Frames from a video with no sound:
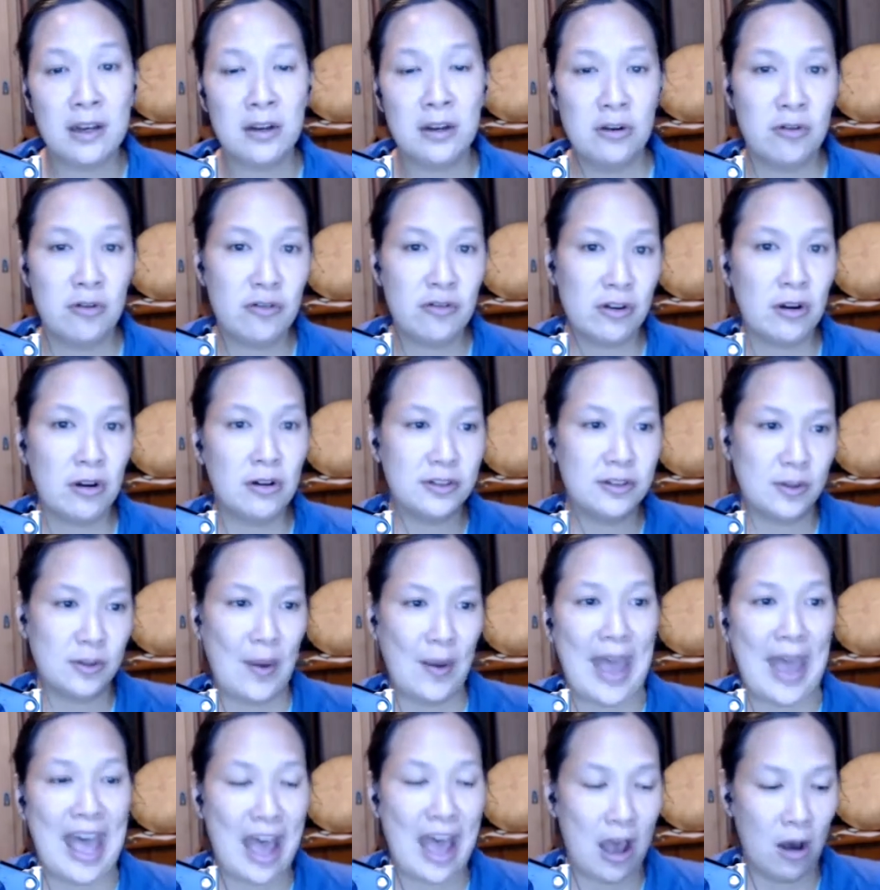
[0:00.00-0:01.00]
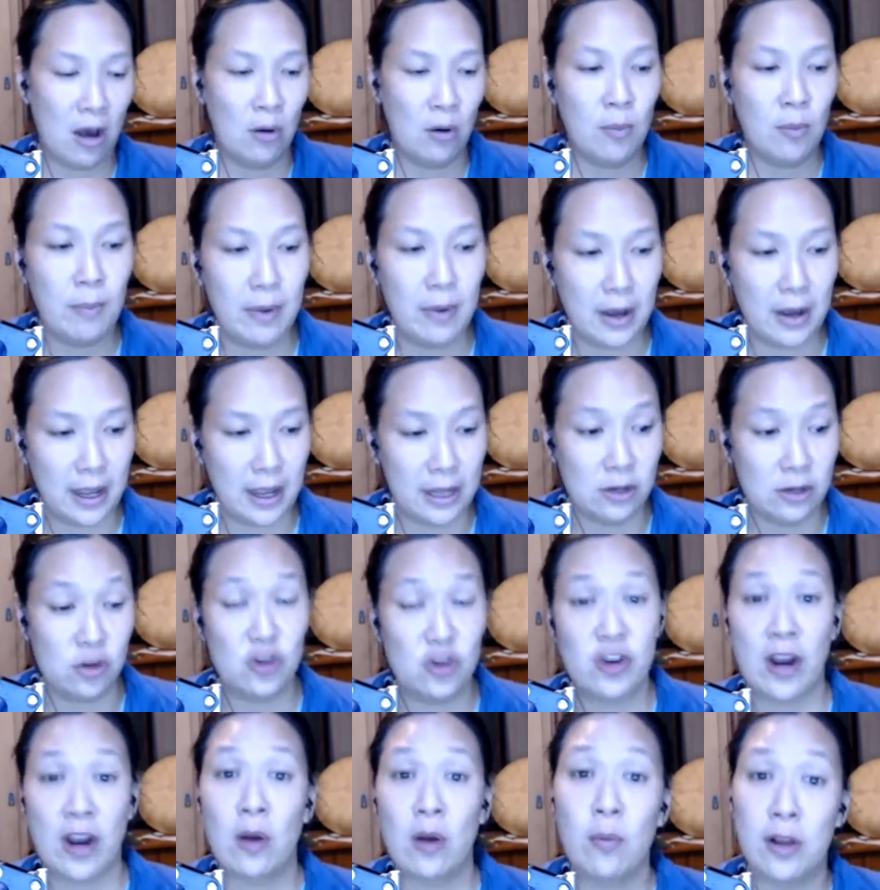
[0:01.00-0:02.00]
you should also help and
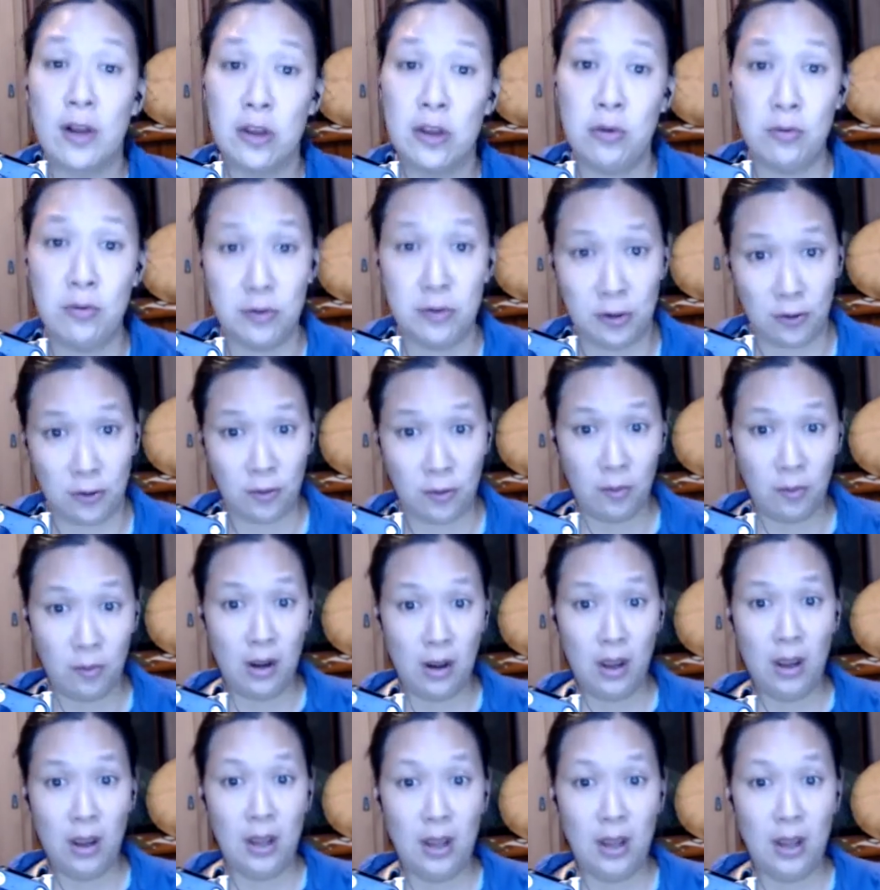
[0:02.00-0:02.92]
share what you do